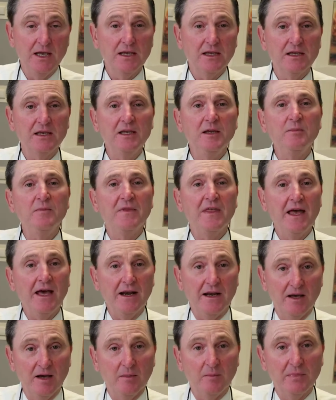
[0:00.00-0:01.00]
Keep
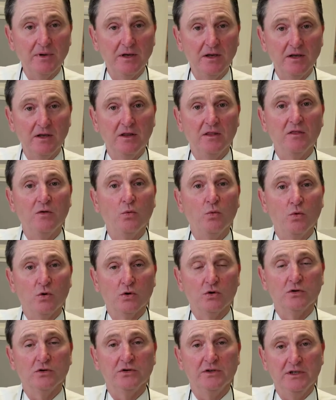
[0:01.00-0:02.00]
that up. The
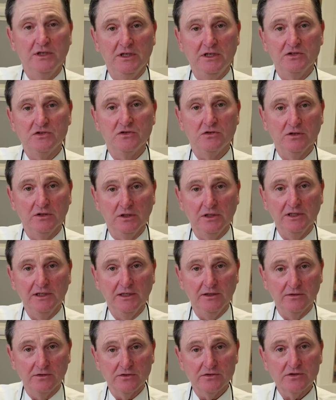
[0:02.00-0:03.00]
world needs good
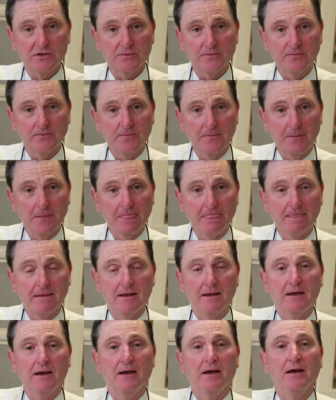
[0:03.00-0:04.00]
leaders.
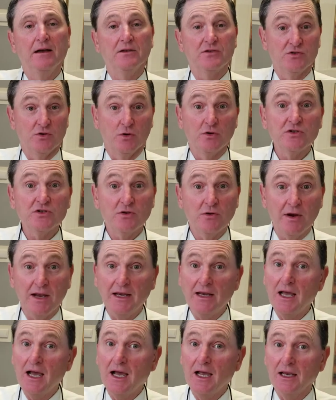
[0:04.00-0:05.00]
Uh, so does
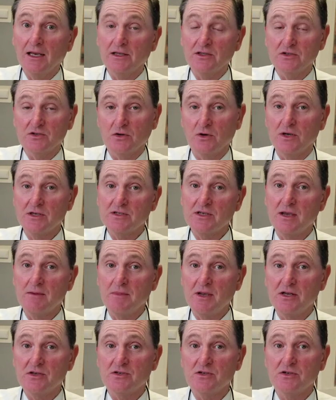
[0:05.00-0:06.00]
Grand Island. So as I
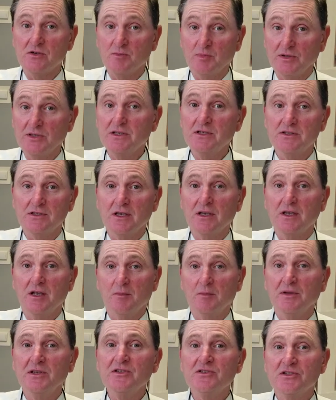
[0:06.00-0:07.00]
mentioned, please
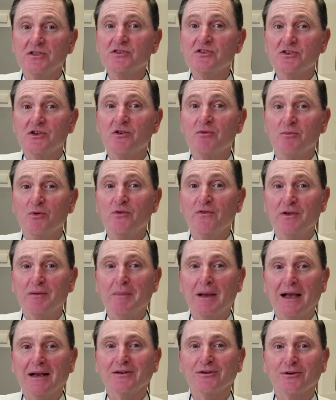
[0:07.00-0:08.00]
please consider moving
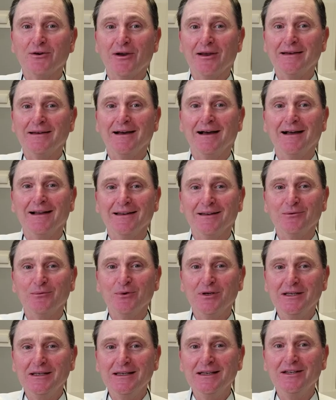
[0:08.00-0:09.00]
back to Grand Island.
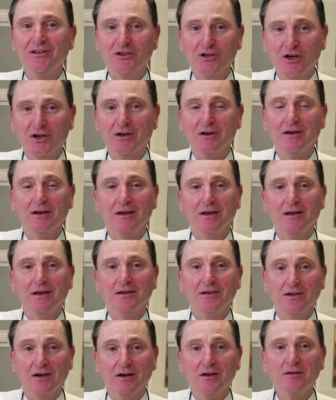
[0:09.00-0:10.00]
We need young,
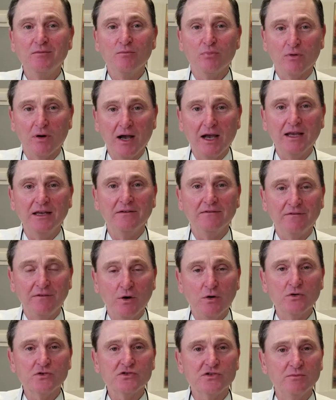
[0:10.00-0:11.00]
young, bright
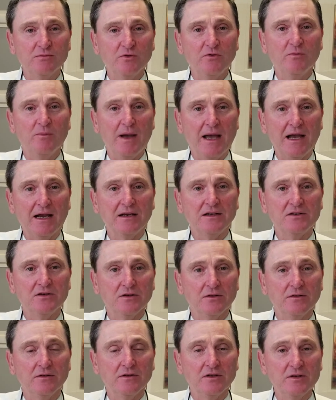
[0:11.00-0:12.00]
folks to move back to
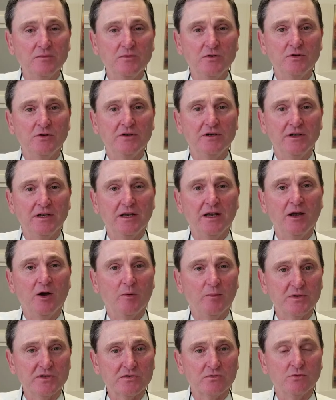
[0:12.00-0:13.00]
the community to
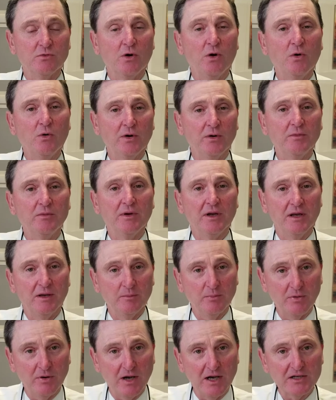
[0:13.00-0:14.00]
help us grow and,
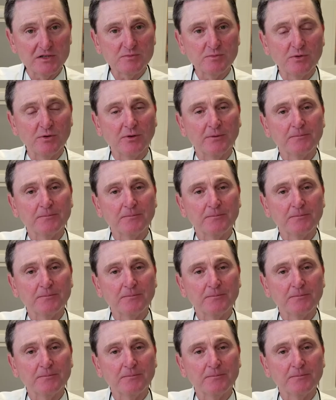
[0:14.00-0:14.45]
and prosper.